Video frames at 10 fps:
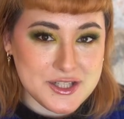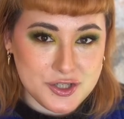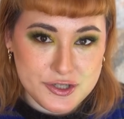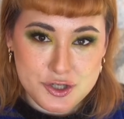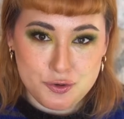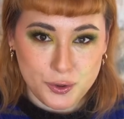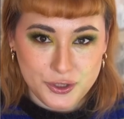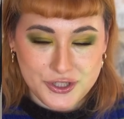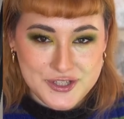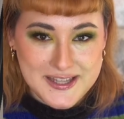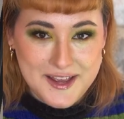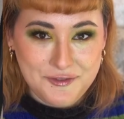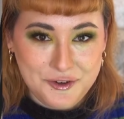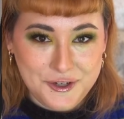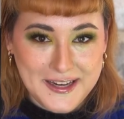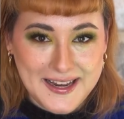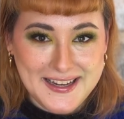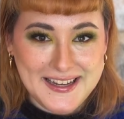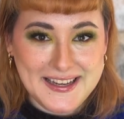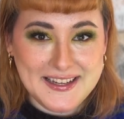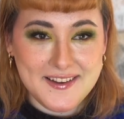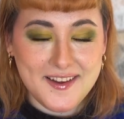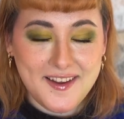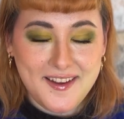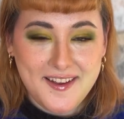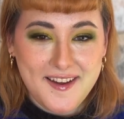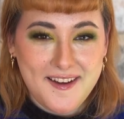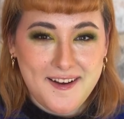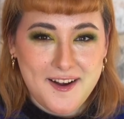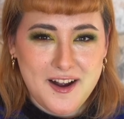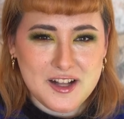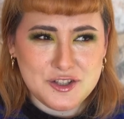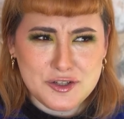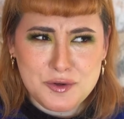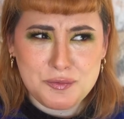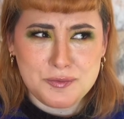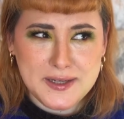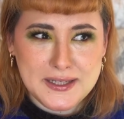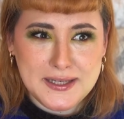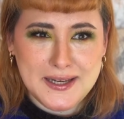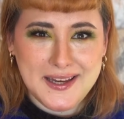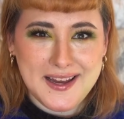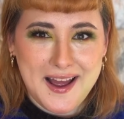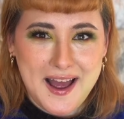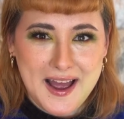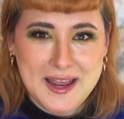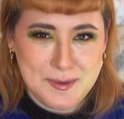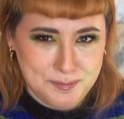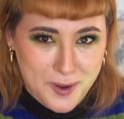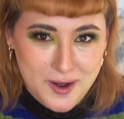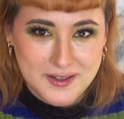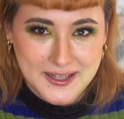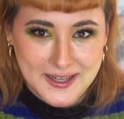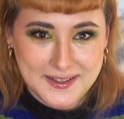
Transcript: controllers they've created look really high poly.